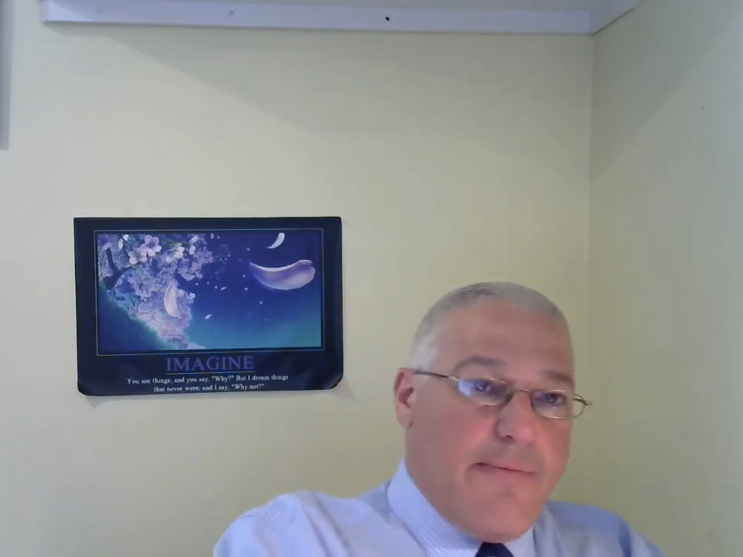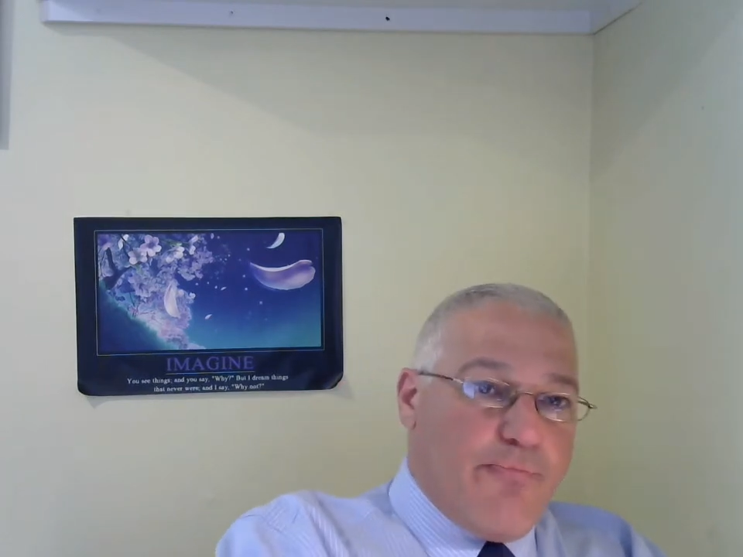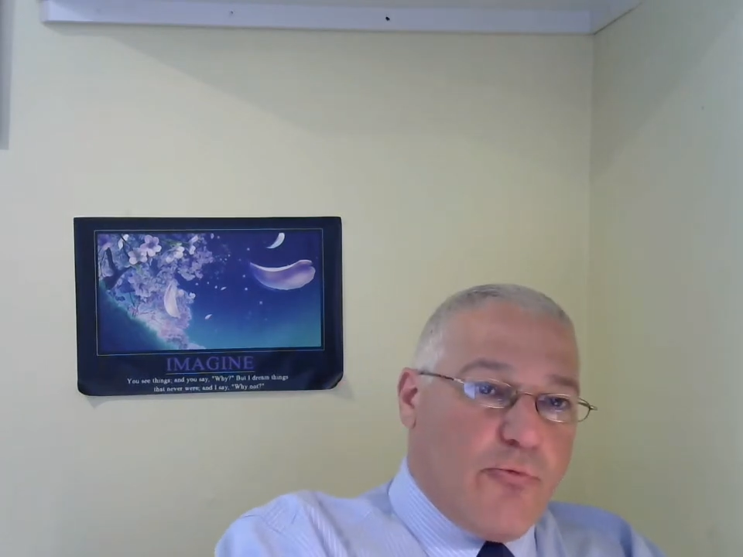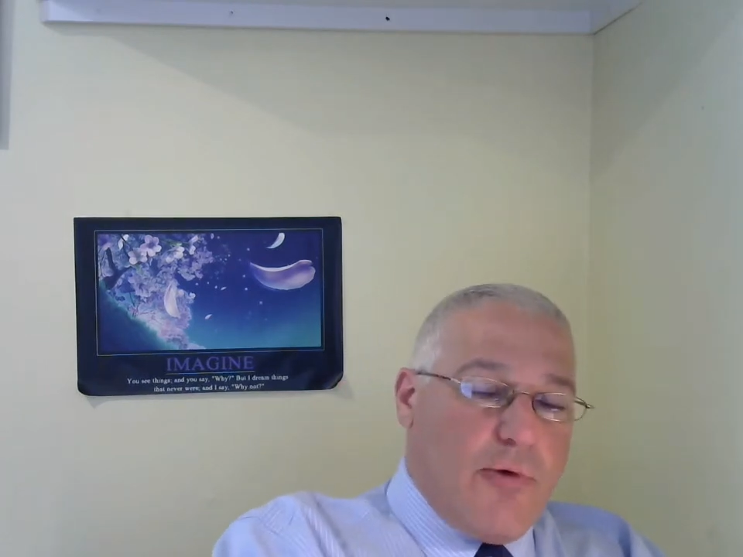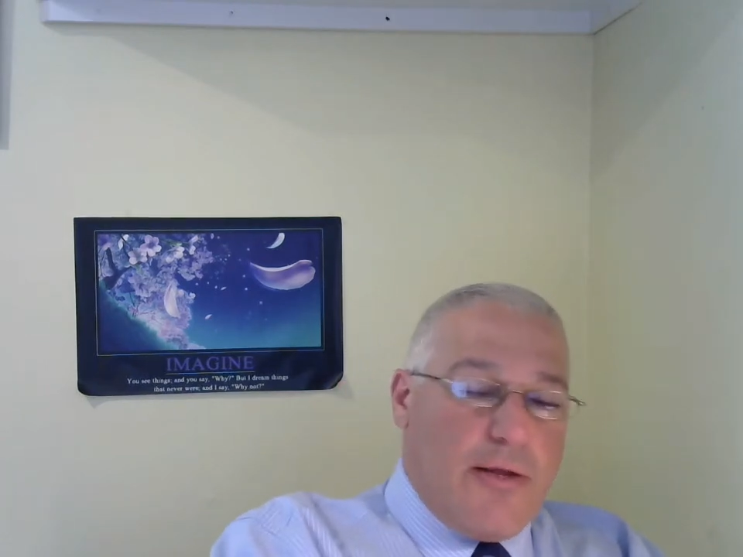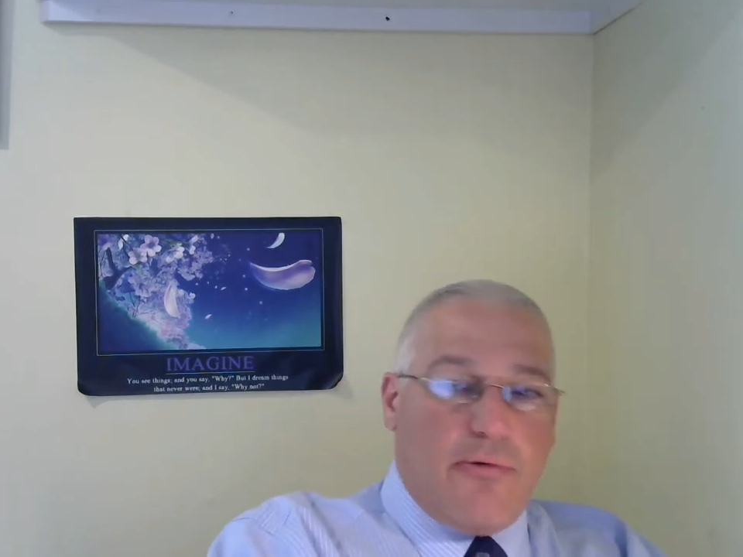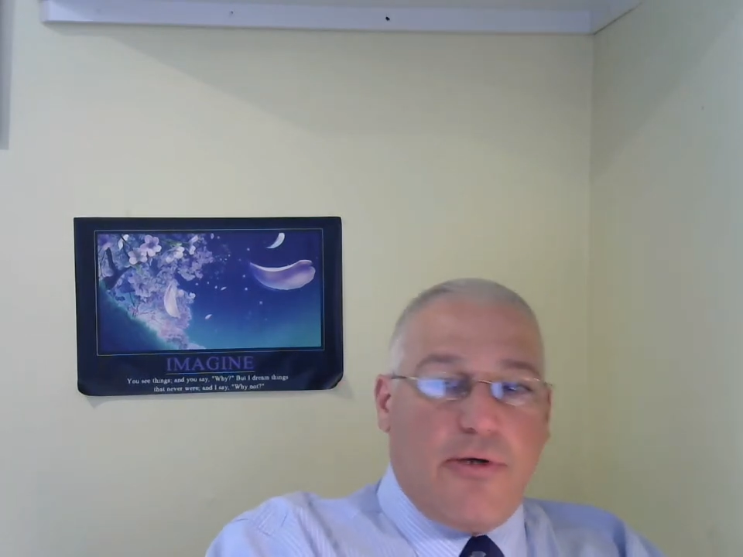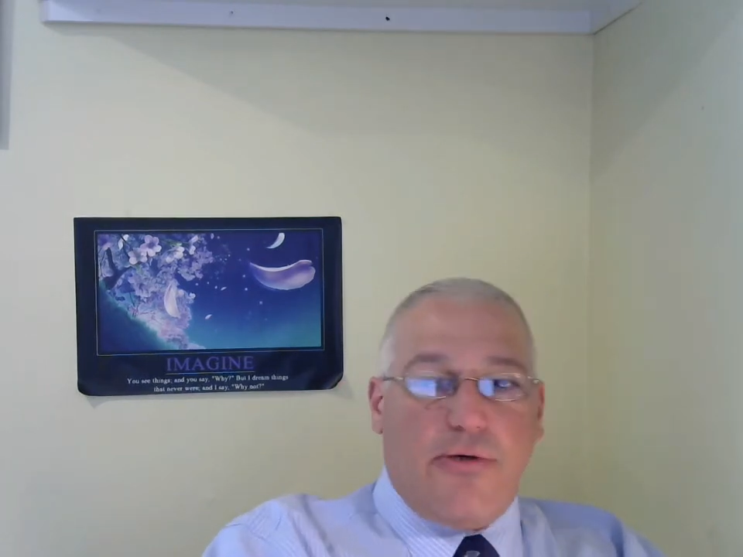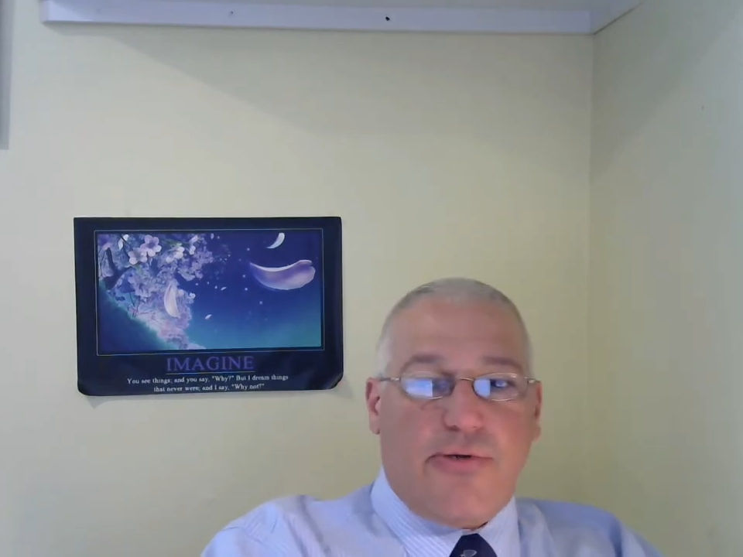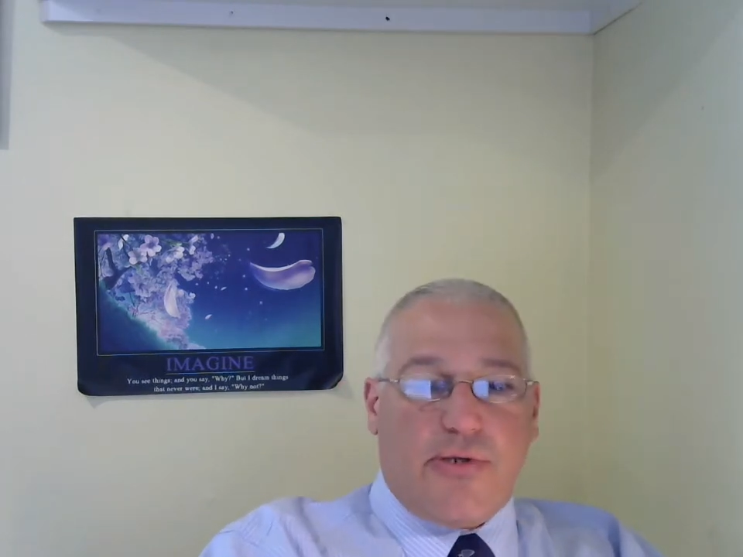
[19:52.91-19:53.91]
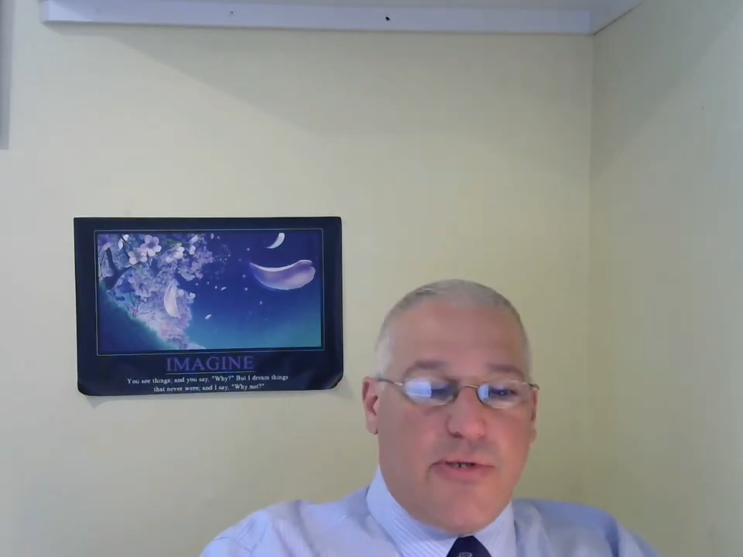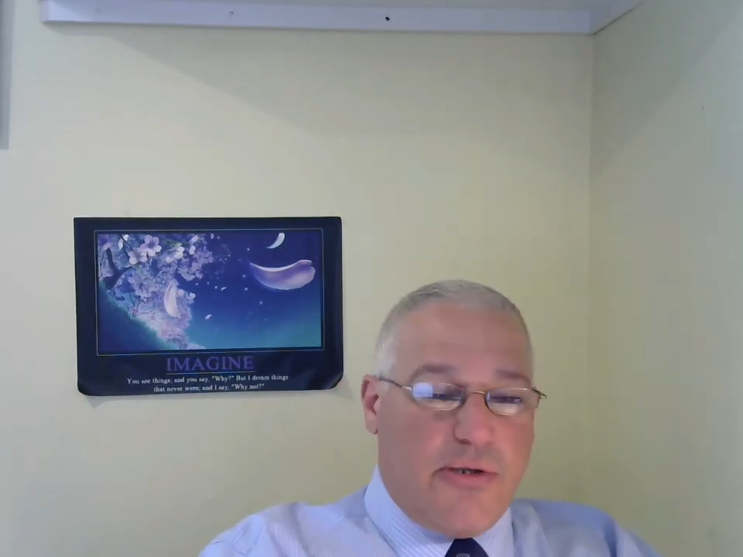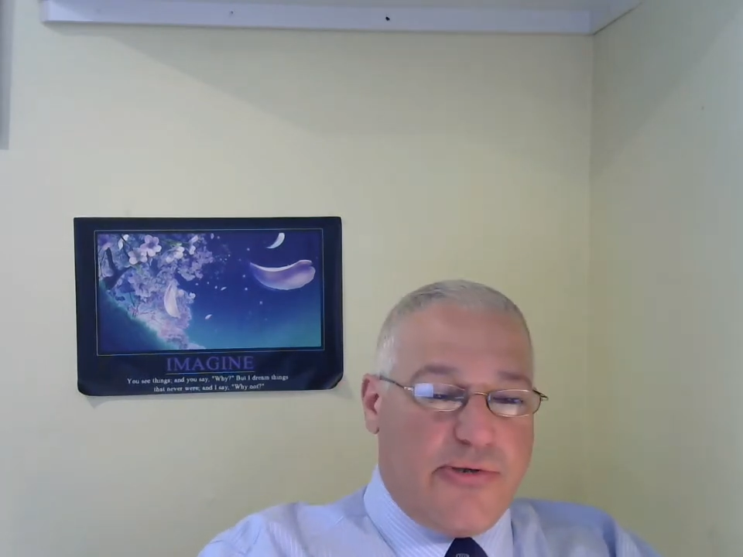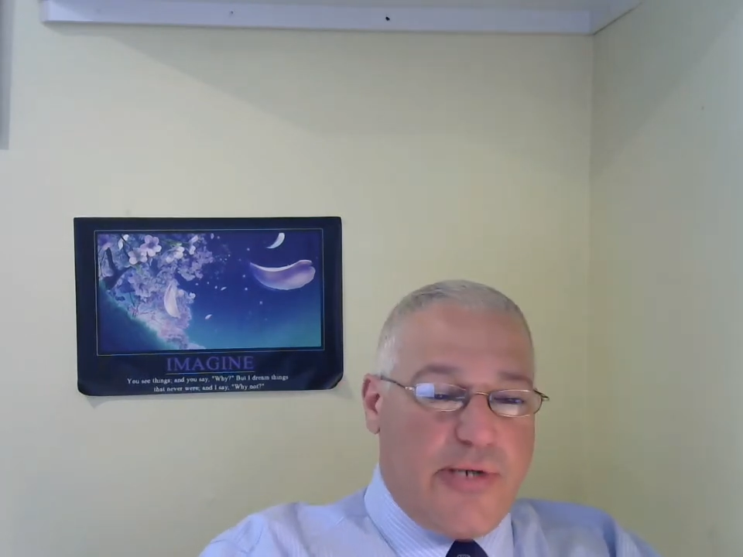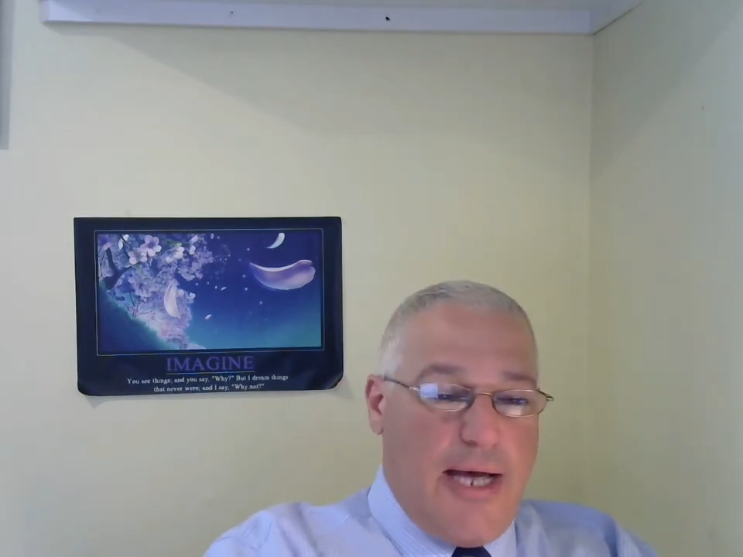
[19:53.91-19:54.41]
whether we're using single
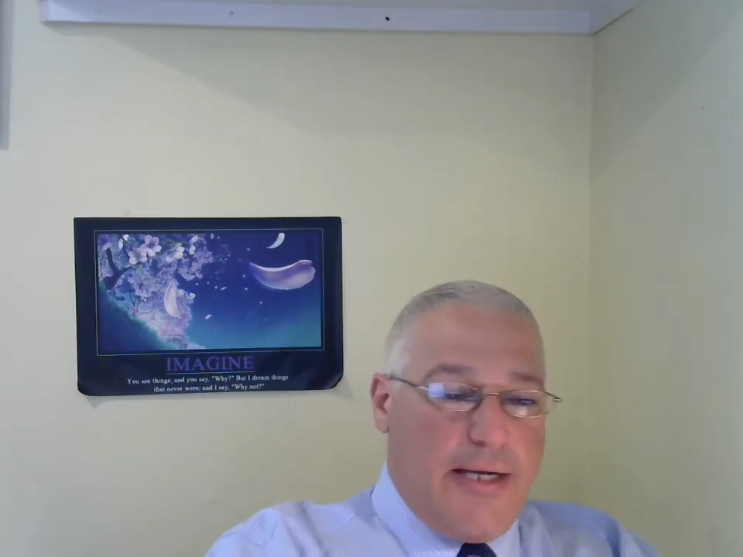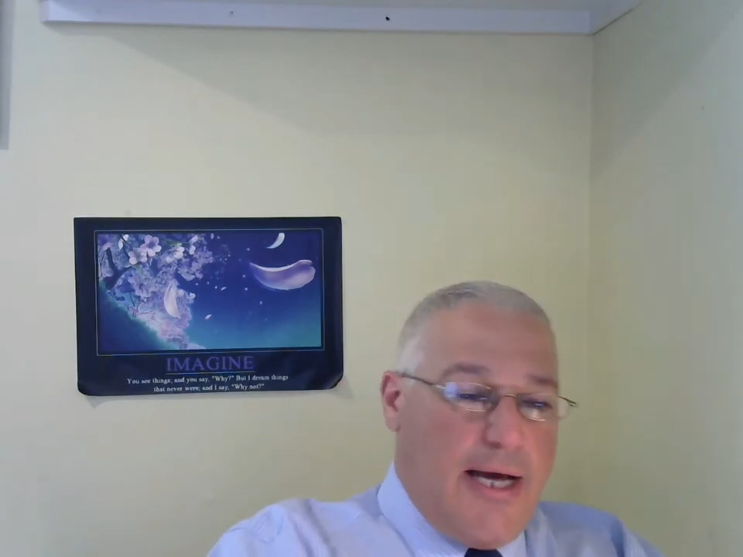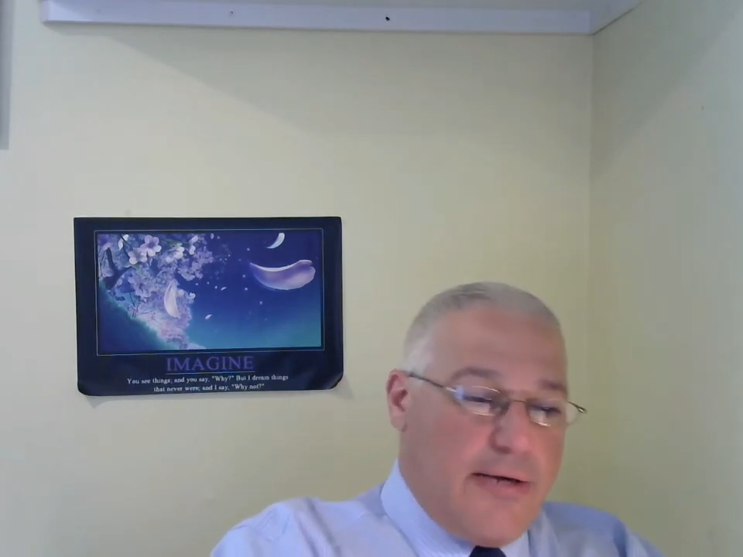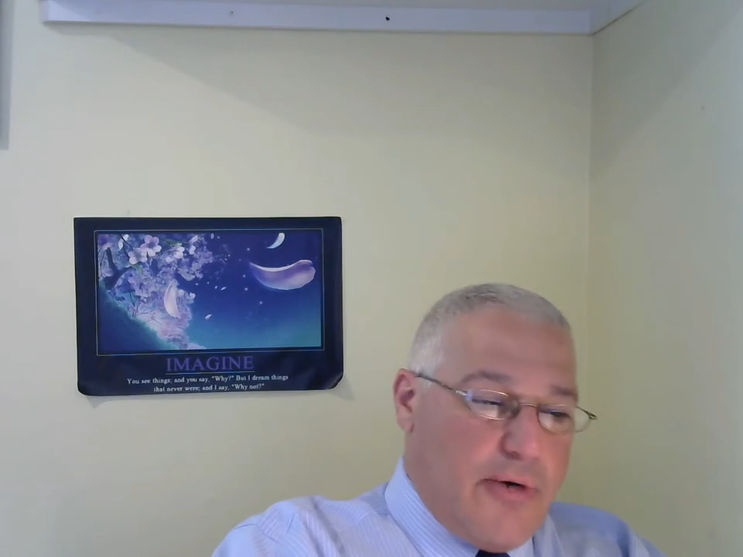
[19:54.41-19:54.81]
sign-on,